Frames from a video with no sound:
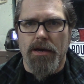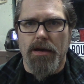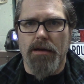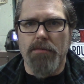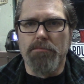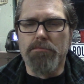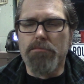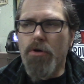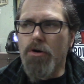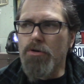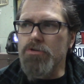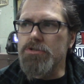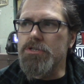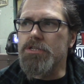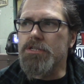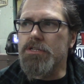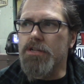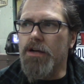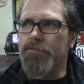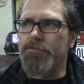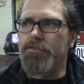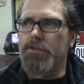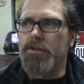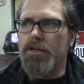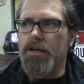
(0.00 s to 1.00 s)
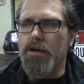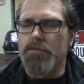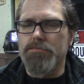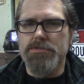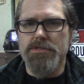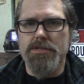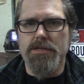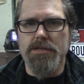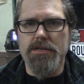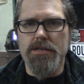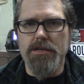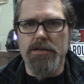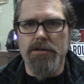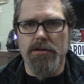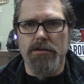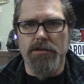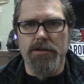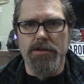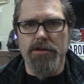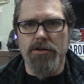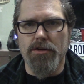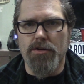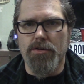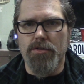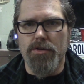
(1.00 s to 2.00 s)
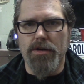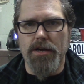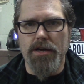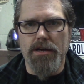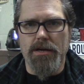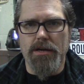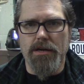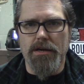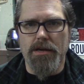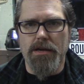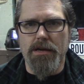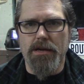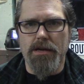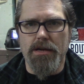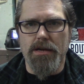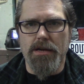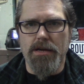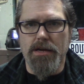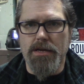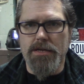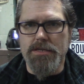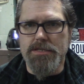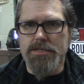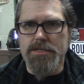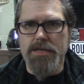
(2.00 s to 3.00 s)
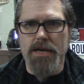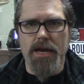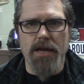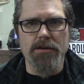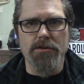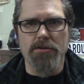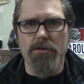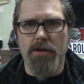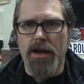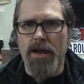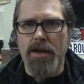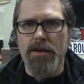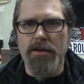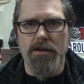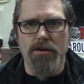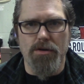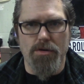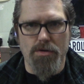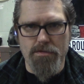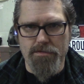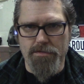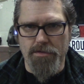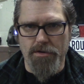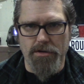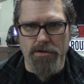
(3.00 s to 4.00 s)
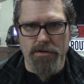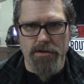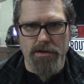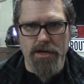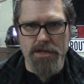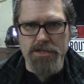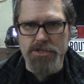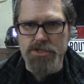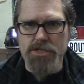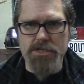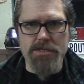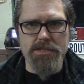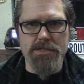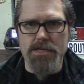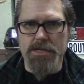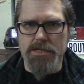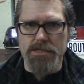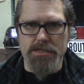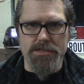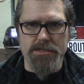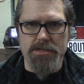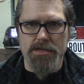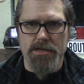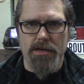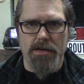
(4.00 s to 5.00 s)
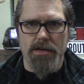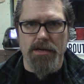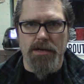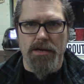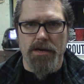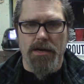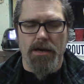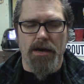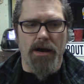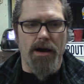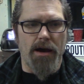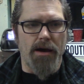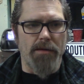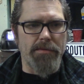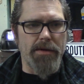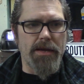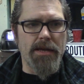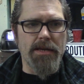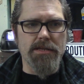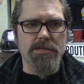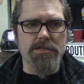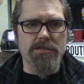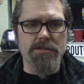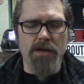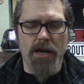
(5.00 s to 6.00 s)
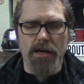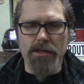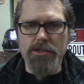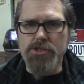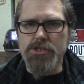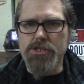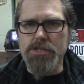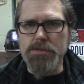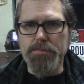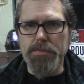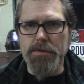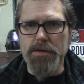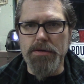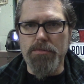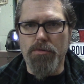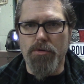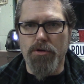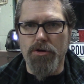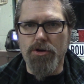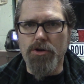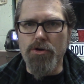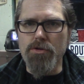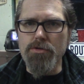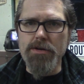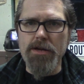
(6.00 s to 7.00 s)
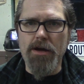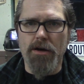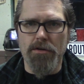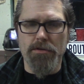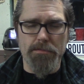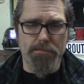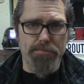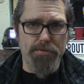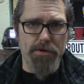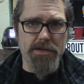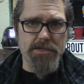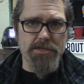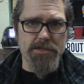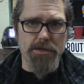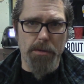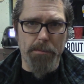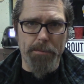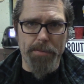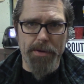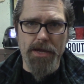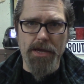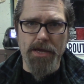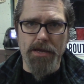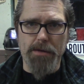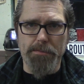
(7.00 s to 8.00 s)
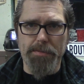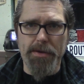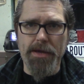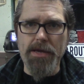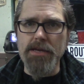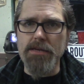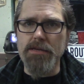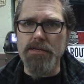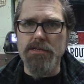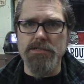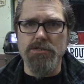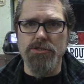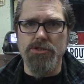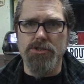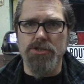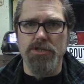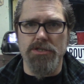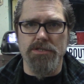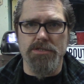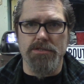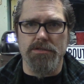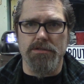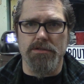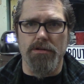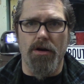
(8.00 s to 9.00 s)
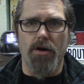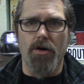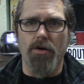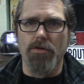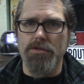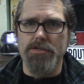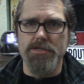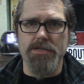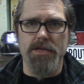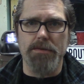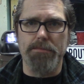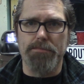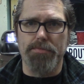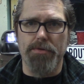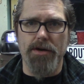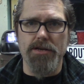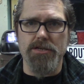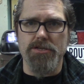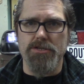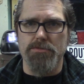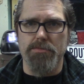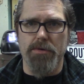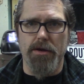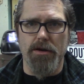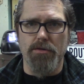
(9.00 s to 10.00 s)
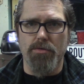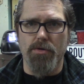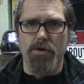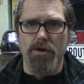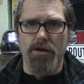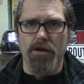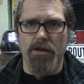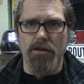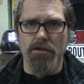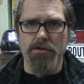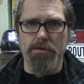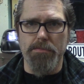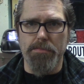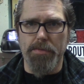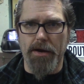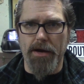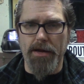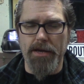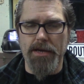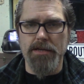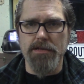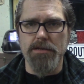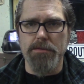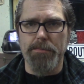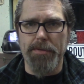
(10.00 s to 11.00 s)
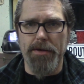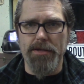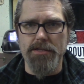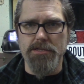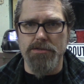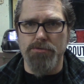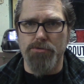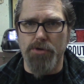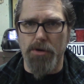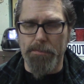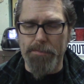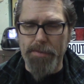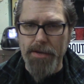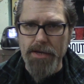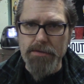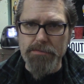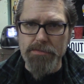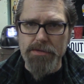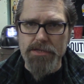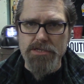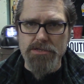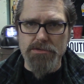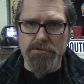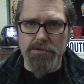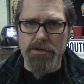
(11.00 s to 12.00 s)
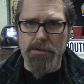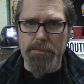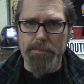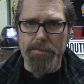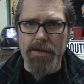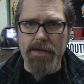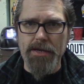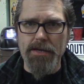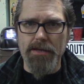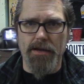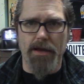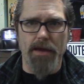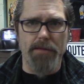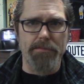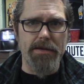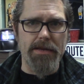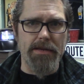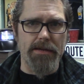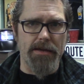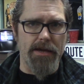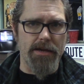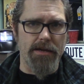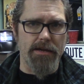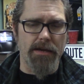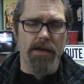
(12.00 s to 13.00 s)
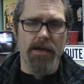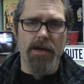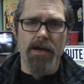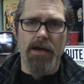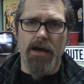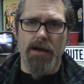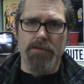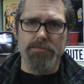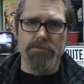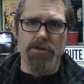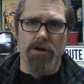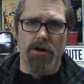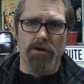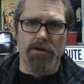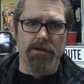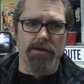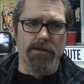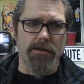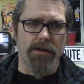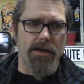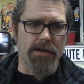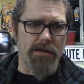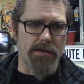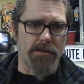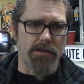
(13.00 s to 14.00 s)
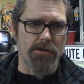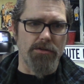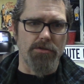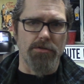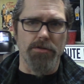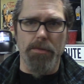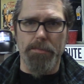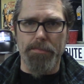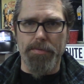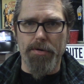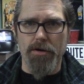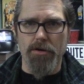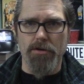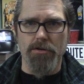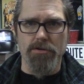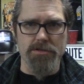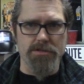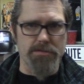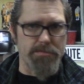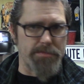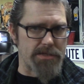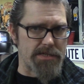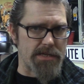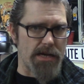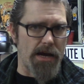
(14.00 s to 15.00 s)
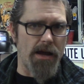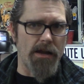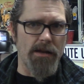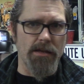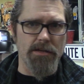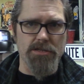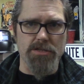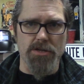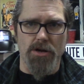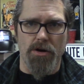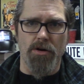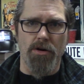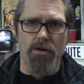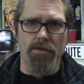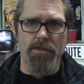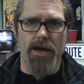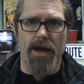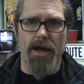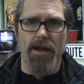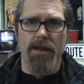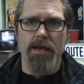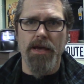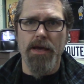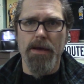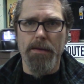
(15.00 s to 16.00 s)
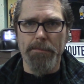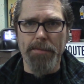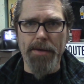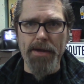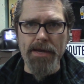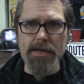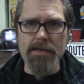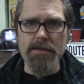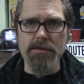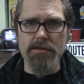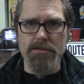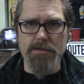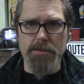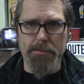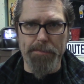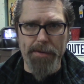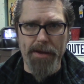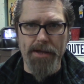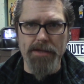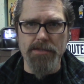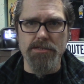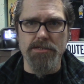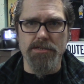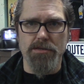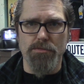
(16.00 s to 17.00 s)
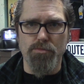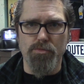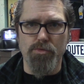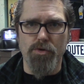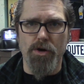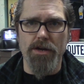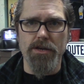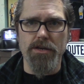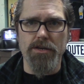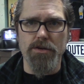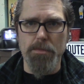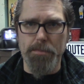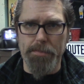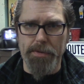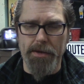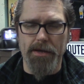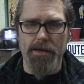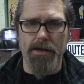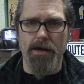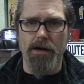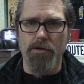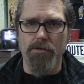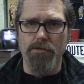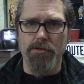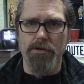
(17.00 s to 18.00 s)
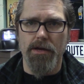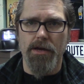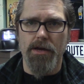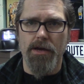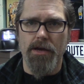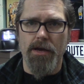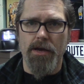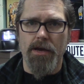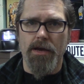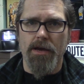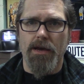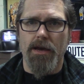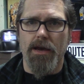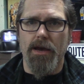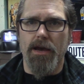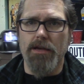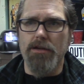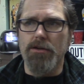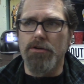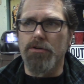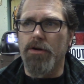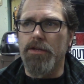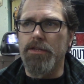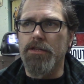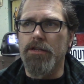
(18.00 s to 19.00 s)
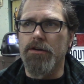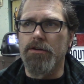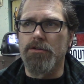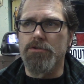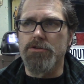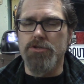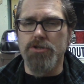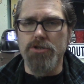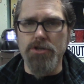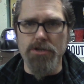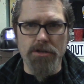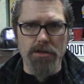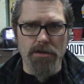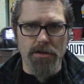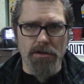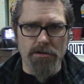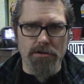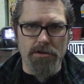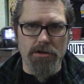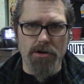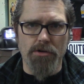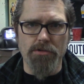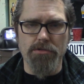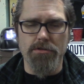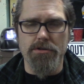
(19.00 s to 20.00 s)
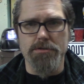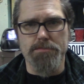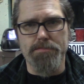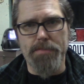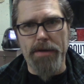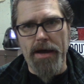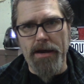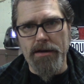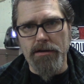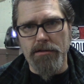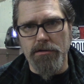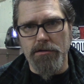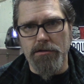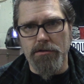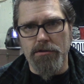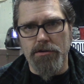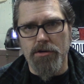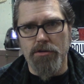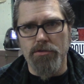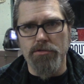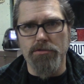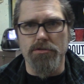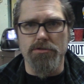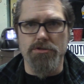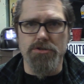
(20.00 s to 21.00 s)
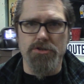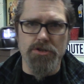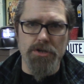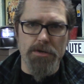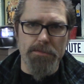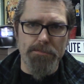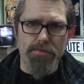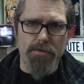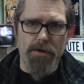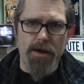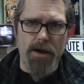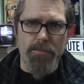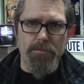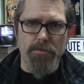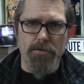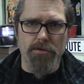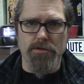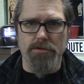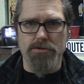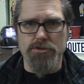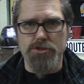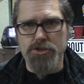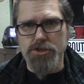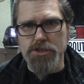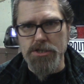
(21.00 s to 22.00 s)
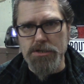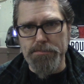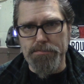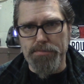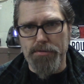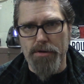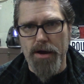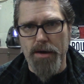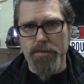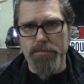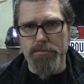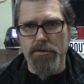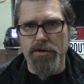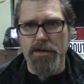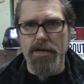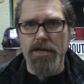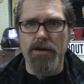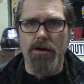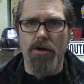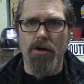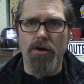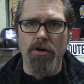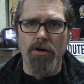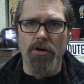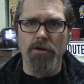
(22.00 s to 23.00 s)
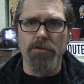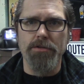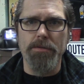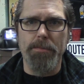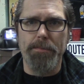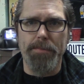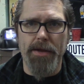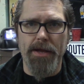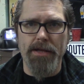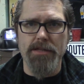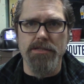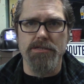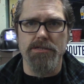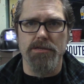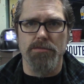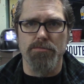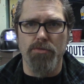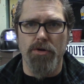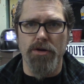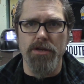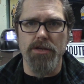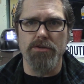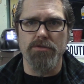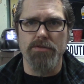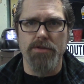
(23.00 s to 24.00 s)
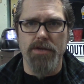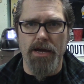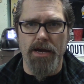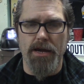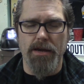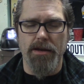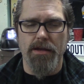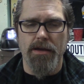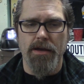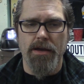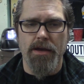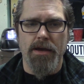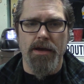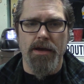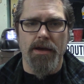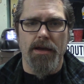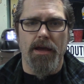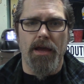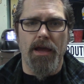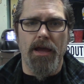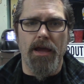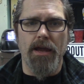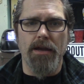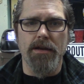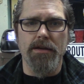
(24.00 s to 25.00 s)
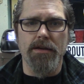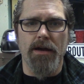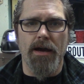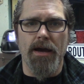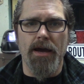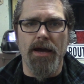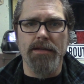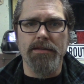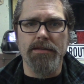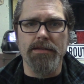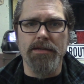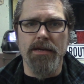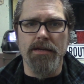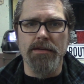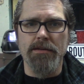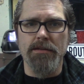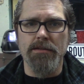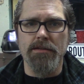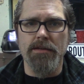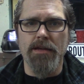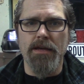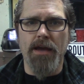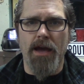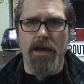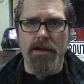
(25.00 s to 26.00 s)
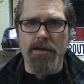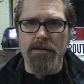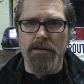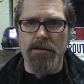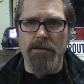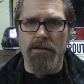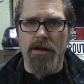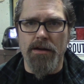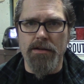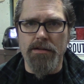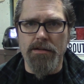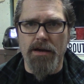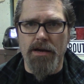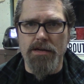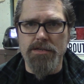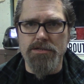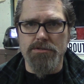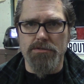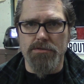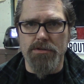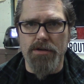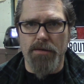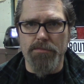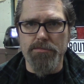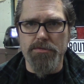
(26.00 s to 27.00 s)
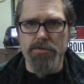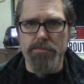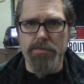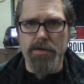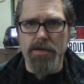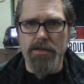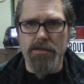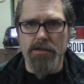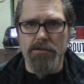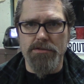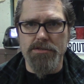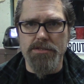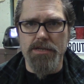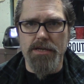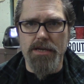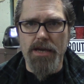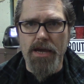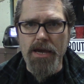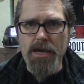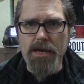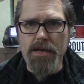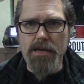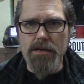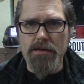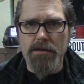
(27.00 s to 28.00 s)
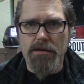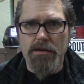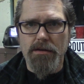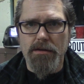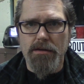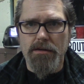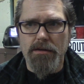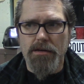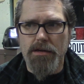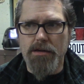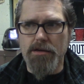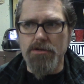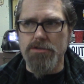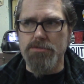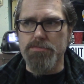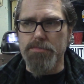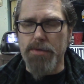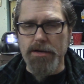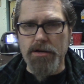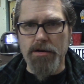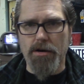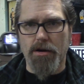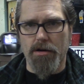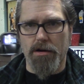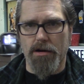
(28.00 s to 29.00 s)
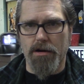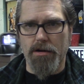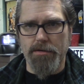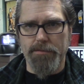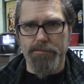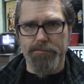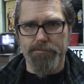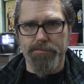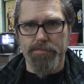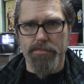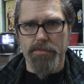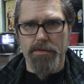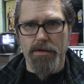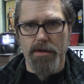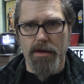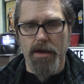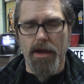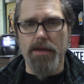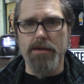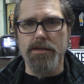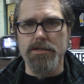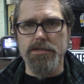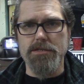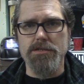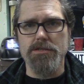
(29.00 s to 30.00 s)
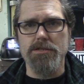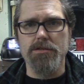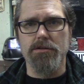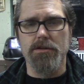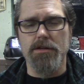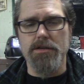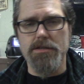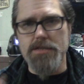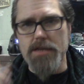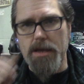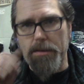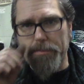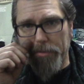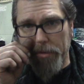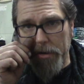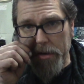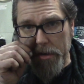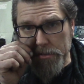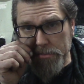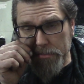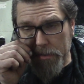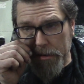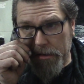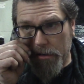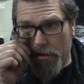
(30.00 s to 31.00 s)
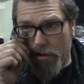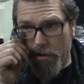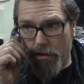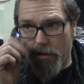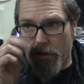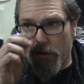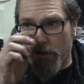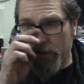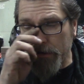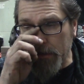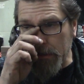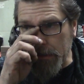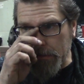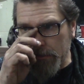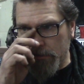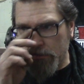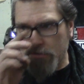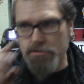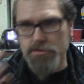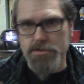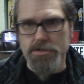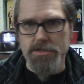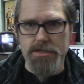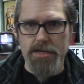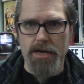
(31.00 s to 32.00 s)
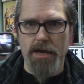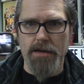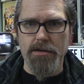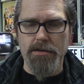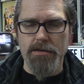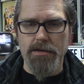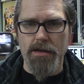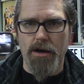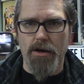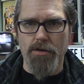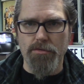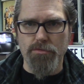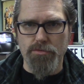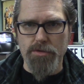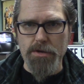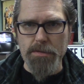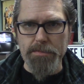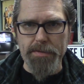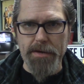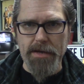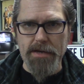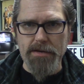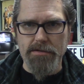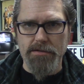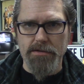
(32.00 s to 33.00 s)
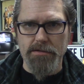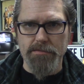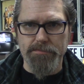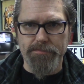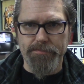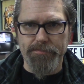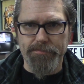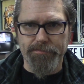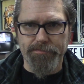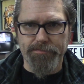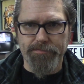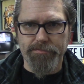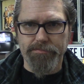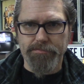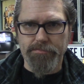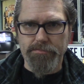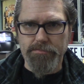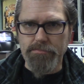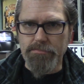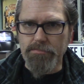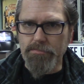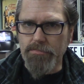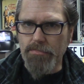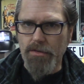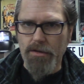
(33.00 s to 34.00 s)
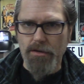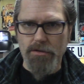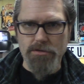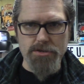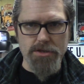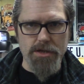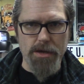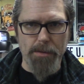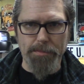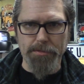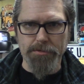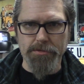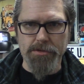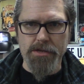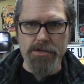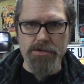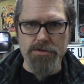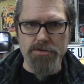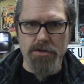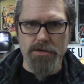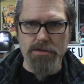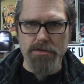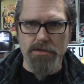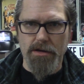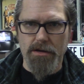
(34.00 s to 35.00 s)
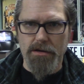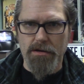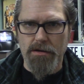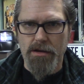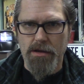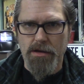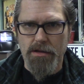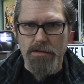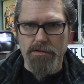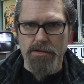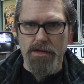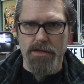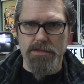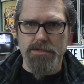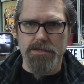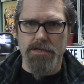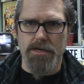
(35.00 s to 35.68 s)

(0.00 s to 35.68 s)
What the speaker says: most stuff that comes in here, you know, is 10 grand and over. It just is. It is not cheap anymore. Go down and price out paint. Paint isn't just all the same price no matter what color you buy. It depends on what pigments are in the paint. I mean, like, I'm talking like, you know, the pearls and metallics, all that. Paint depends on what you pick out. And, you know, and then there's good clear coat, there's bad clear coat, there's good primer, there's cheap primer. It all depends on what you get. And at the end of the day, I get a lot of guys that will come to me and they'll say, hey, here's my car. And this is a good example. Here's my car. All I need you to do is sand it down, repaint it. There's a couple dings right there. That's